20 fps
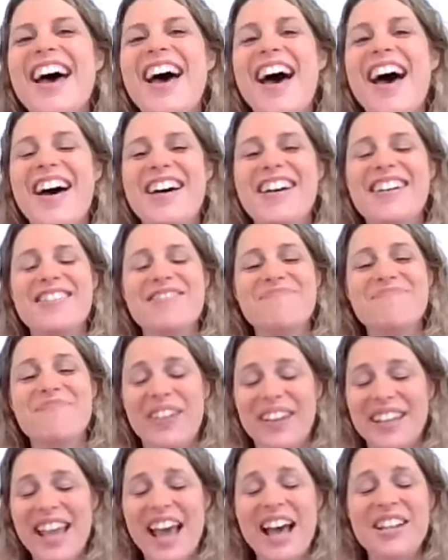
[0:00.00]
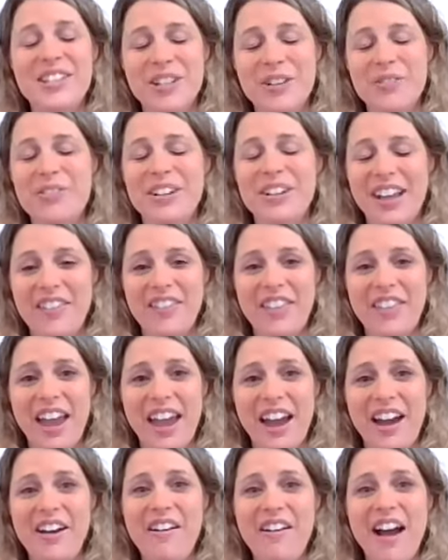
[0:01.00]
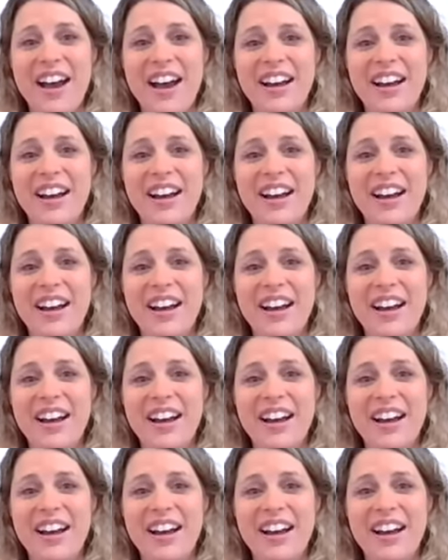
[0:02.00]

But yeah, so we'll get that out,